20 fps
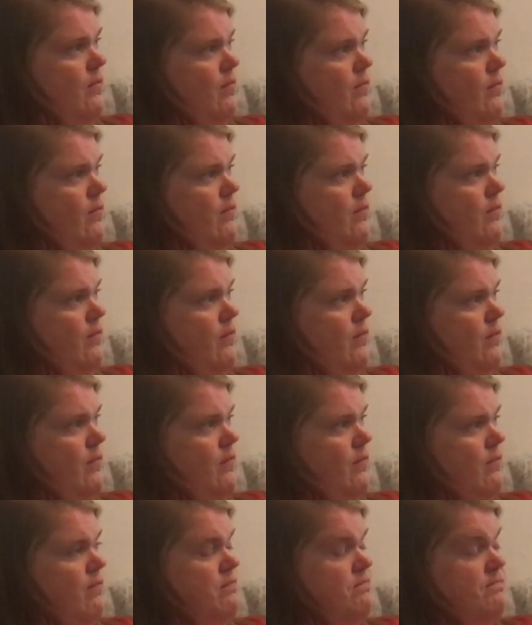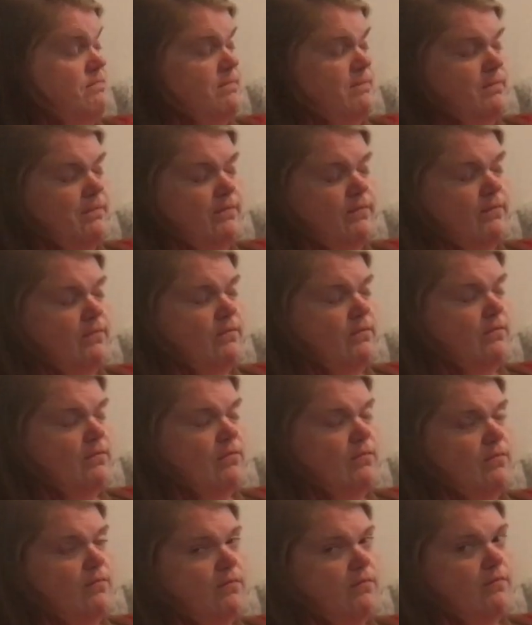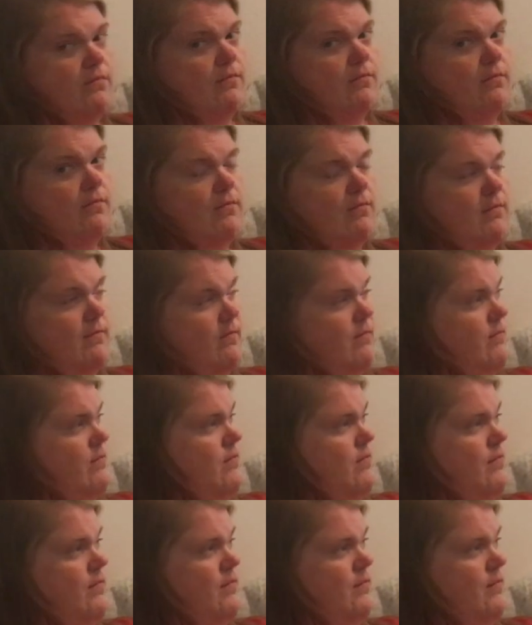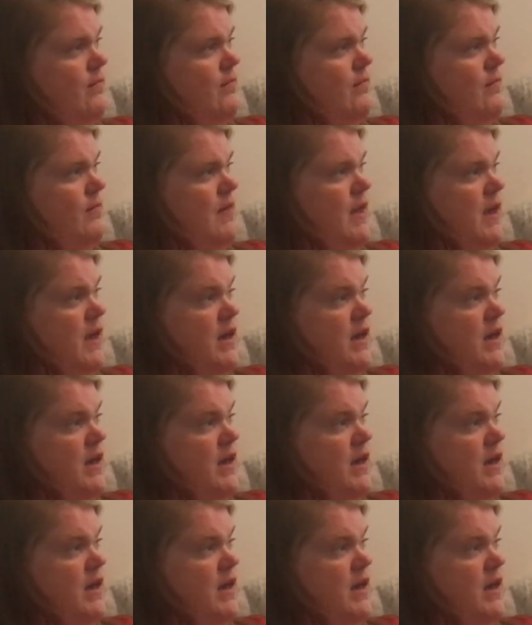No one is speaking in this clip.